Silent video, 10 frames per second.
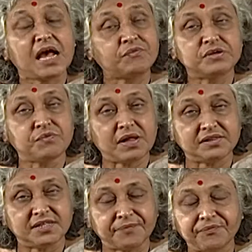was one
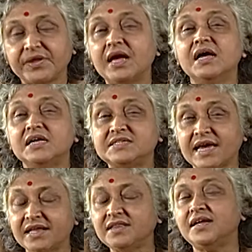thing.
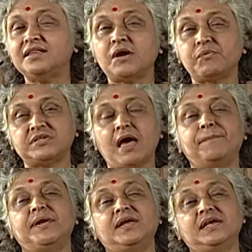Second thing that was
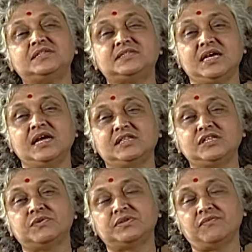happening is, this
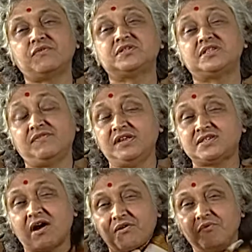was of course David
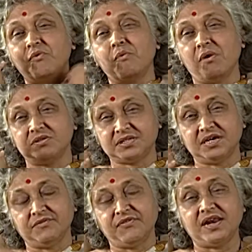Sarnoff, who was
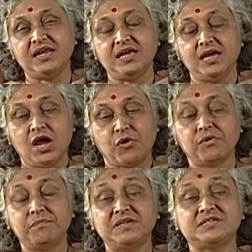a very
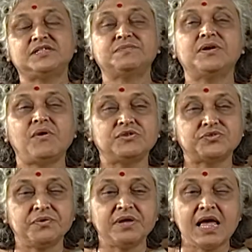good businessman
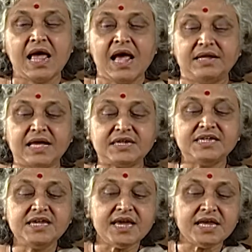also, that
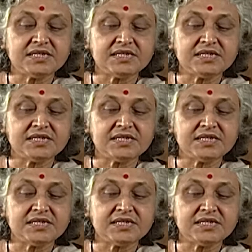he